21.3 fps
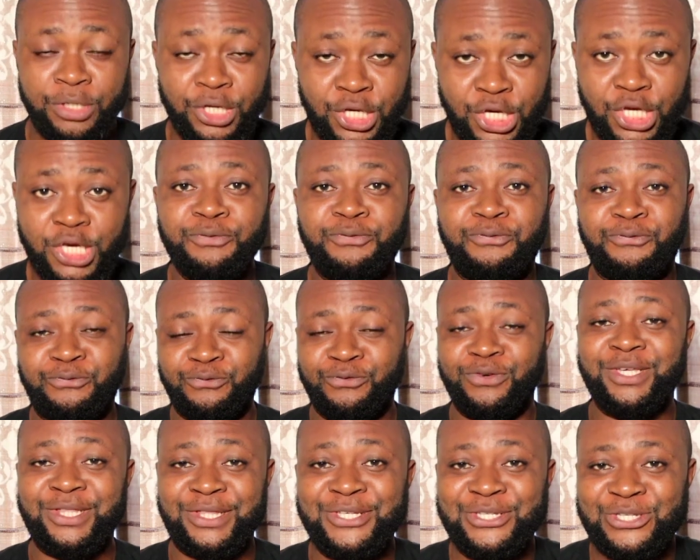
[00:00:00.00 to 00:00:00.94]

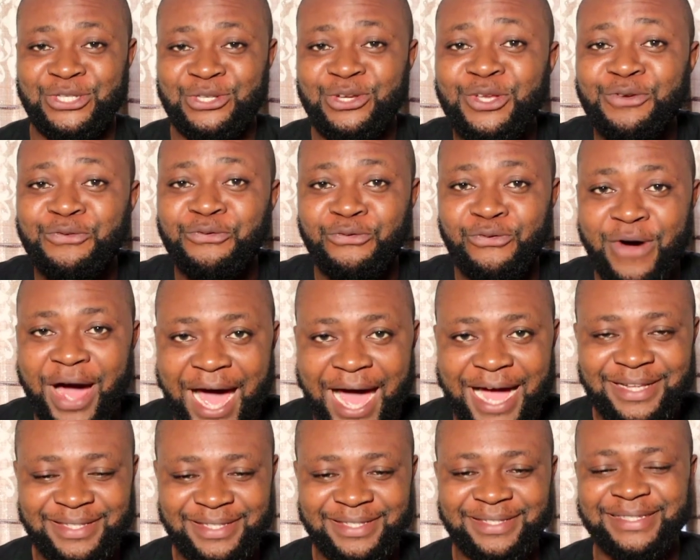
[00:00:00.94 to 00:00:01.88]
If it is not a
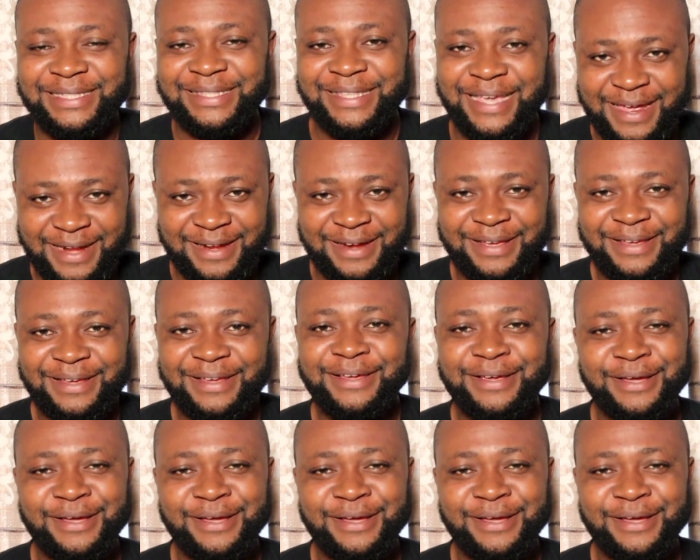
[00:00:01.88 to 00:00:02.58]
fact, then